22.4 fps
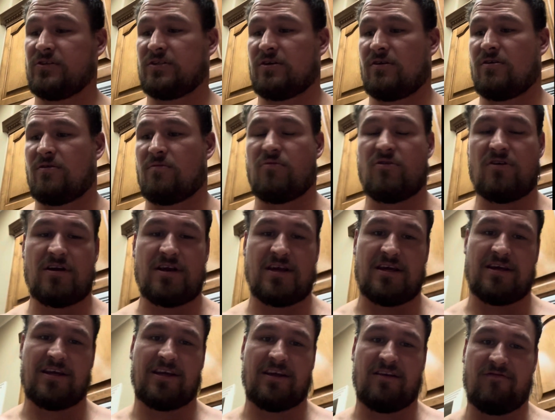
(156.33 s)
So they're
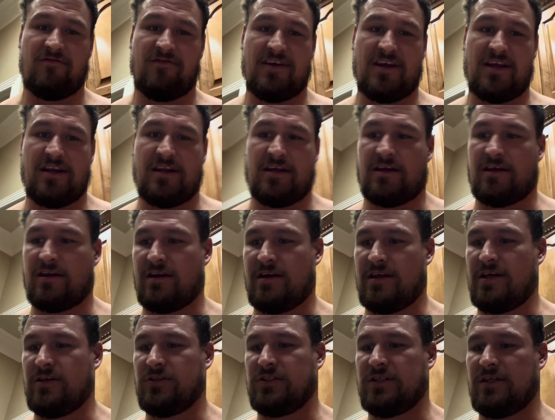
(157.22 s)
pretty convenient
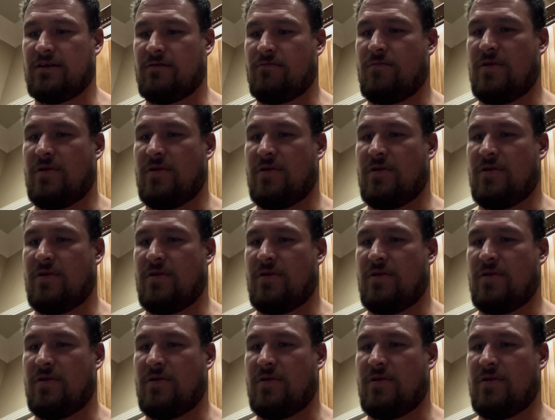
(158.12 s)
and easy to